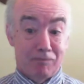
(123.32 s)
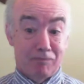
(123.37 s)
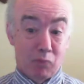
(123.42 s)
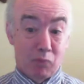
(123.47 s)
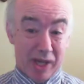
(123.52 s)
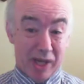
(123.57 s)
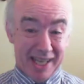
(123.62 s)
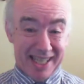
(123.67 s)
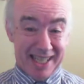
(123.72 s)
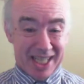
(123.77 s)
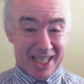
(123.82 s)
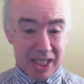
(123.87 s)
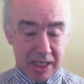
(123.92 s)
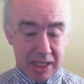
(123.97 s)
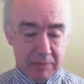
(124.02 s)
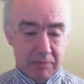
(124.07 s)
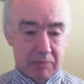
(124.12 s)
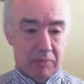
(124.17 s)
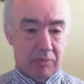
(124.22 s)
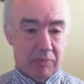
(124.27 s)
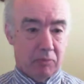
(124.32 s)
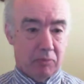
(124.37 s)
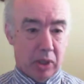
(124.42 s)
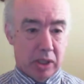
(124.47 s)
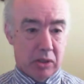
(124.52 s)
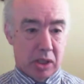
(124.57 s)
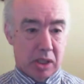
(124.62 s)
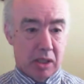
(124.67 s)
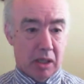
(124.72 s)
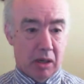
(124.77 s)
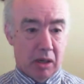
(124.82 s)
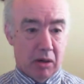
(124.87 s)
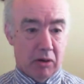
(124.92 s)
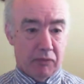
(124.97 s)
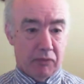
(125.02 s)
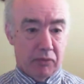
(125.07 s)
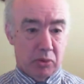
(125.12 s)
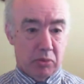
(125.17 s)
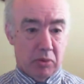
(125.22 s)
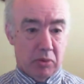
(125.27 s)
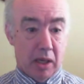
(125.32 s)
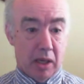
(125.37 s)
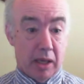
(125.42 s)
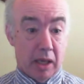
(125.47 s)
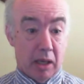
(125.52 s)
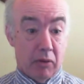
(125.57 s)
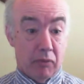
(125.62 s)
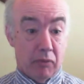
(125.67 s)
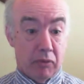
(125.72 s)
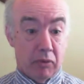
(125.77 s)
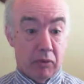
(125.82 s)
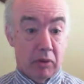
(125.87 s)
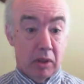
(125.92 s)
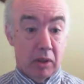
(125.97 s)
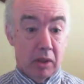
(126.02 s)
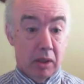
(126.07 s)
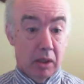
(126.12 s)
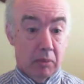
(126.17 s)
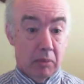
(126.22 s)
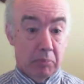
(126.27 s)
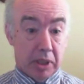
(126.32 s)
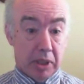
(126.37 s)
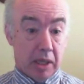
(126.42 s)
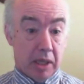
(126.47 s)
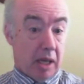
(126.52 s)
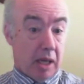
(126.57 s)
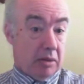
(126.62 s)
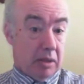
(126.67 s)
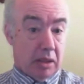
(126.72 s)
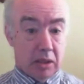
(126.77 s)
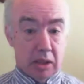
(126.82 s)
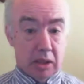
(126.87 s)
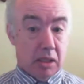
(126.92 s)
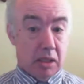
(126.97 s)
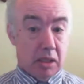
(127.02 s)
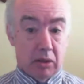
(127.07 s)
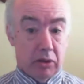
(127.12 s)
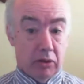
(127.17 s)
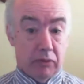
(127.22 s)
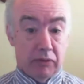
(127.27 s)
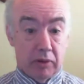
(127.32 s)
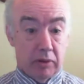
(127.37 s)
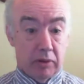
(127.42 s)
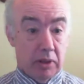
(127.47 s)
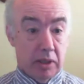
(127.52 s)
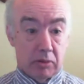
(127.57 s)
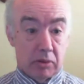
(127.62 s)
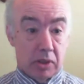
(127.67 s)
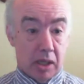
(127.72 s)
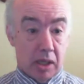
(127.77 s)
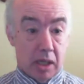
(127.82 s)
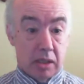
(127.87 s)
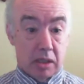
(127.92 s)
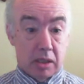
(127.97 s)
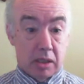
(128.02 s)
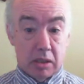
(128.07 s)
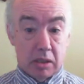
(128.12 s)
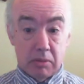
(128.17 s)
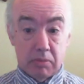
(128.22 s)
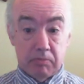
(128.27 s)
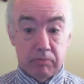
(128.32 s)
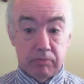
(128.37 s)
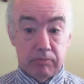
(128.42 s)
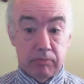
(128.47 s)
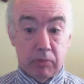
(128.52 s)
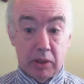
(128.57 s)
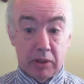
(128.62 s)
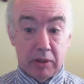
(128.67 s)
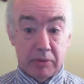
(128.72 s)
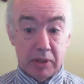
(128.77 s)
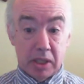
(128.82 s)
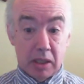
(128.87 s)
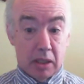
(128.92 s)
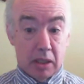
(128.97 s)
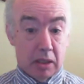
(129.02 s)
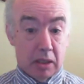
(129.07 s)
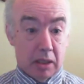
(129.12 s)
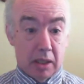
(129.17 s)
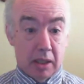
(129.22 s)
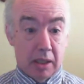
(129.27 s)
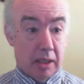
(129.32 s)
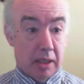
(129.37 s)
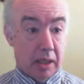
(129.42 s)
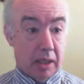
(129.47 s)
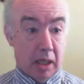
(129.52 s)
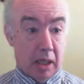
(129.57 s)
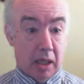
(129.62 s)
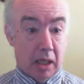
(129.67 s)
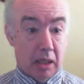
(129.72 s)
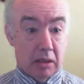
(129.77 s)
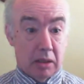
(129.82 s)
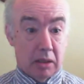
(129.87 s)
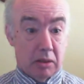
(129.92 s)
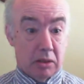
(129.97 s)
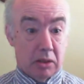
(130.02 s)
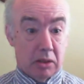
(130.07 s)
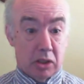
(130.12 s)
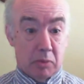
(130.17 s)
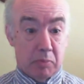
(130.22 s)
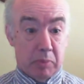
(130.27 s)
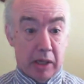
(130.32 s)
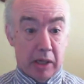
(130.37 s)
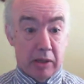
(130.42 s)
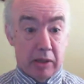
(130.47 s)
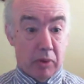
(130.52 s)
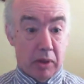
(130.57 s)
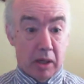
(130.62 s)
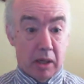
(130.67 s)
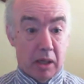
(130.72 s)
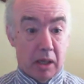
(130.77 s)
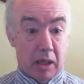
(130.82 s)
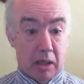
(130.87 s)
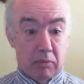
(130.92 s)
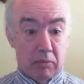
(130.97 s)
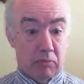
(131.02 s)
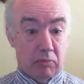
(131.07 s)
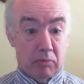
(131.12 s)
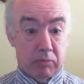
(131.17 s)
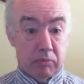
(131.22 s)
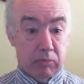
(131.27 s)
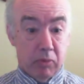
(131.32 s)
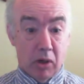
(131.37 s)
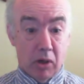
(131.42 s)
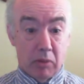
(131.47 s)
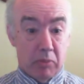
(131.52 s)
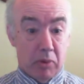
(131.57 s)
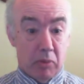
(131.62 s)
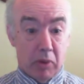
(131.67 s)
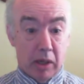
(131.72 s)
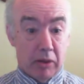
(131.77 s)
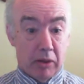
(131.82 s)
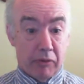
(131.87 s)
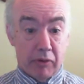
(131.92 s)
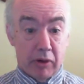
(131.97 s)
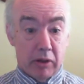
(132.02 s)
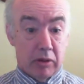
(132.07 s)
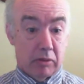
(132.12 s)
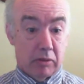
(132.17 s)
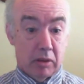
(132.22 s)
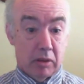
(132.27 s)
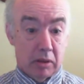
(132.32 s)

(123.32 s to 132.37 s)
which, when you start off, was really helpful. Again, I started off on little stakes when I started and just played with it and worked my way through.